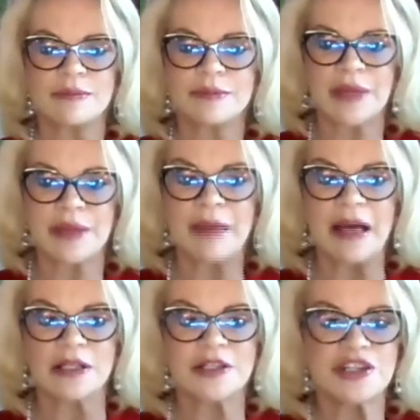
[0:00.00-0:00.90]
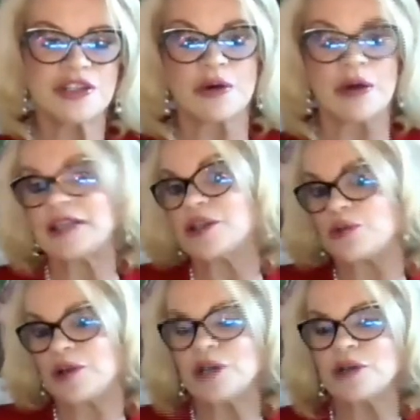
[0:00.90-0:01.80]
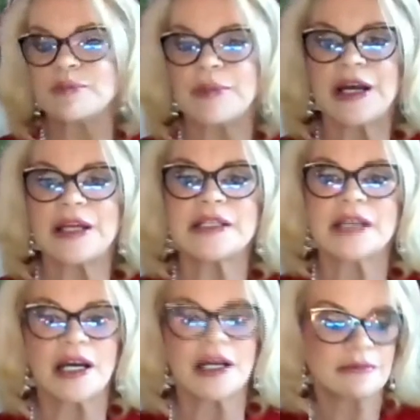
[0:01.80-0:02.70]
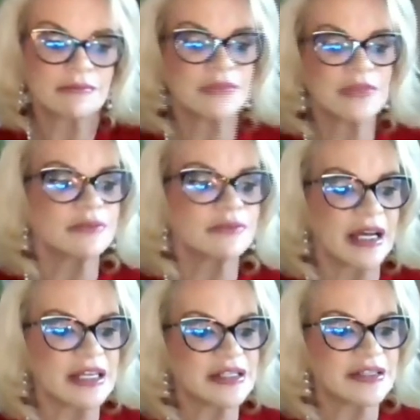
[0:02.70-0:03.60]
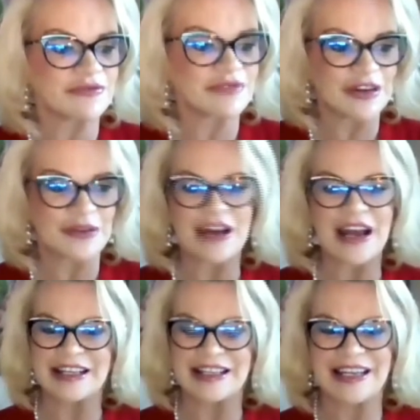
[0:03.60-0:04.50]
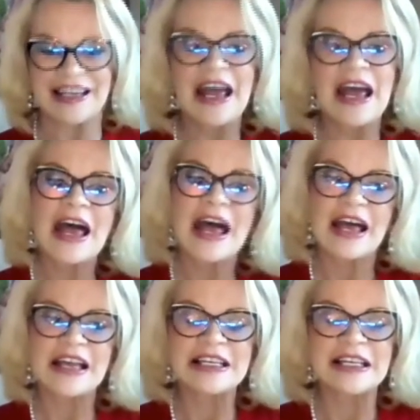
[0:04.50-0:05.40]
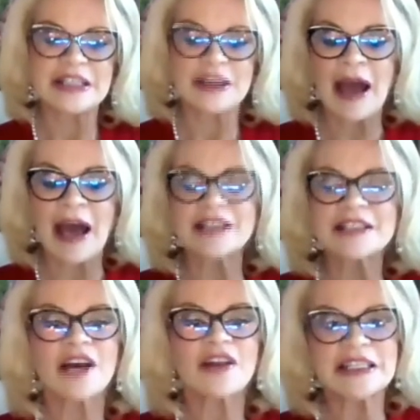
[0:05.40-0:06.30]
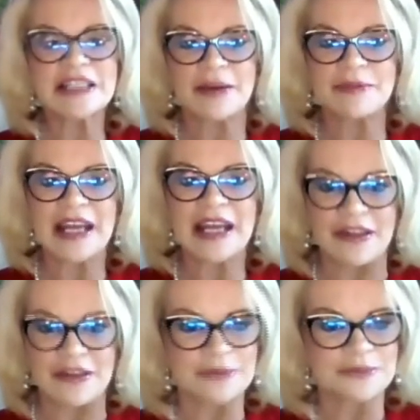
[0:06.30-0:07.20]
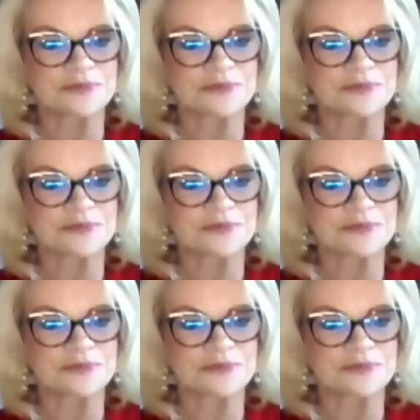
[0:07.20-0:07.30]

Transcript: embellish, so I don't know, but that's theoretically. So how does all this come together?